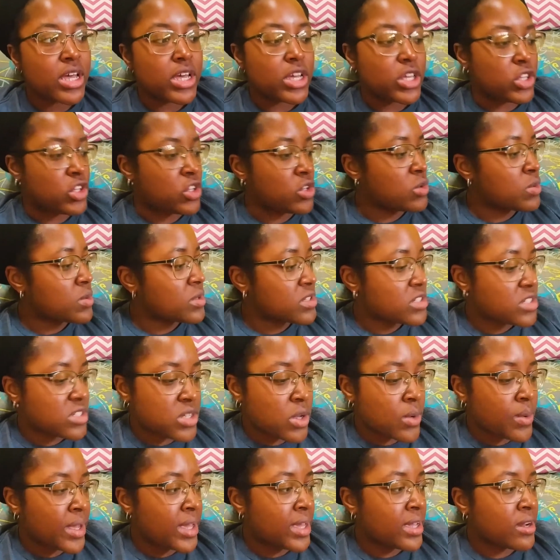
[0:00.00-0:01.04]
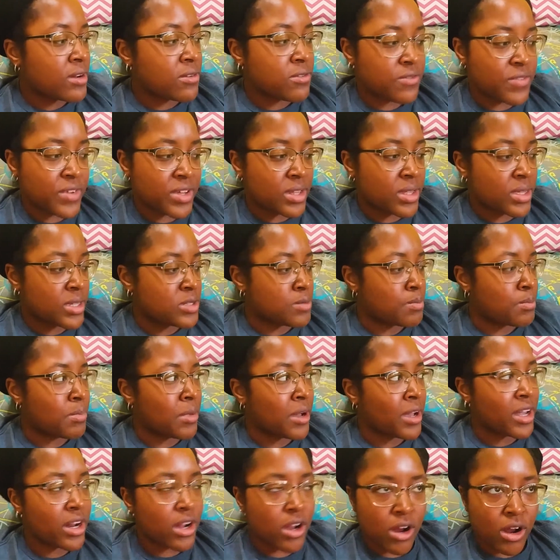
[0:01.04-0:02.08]
You were so in your feelings,
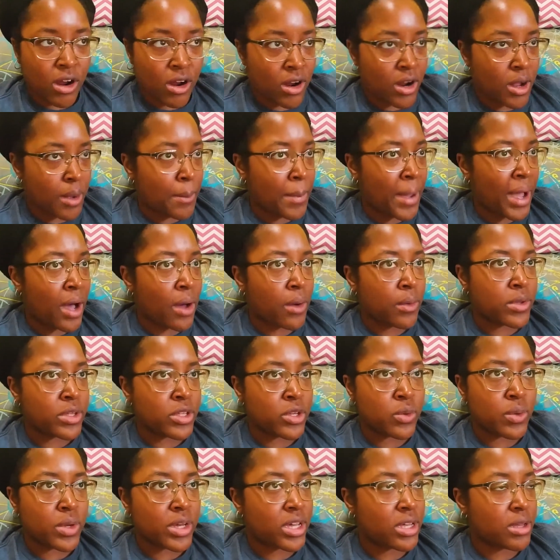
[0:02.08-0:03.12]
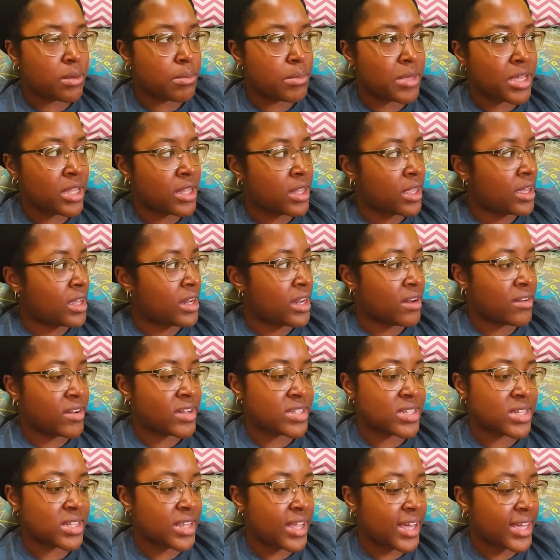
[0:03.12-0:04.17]
butthurt about you and Camilla and
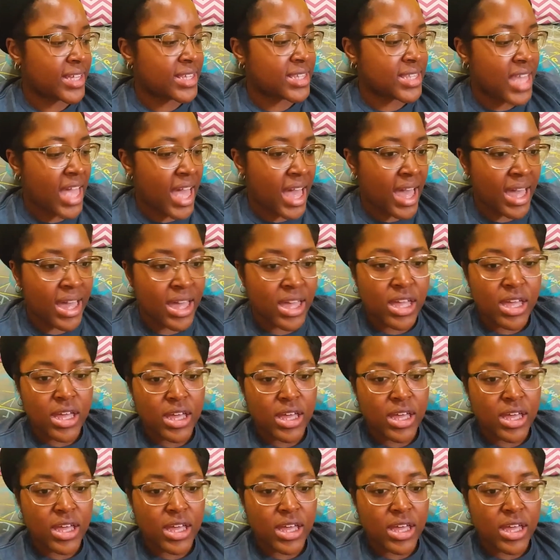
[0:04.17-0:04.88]
everything like that.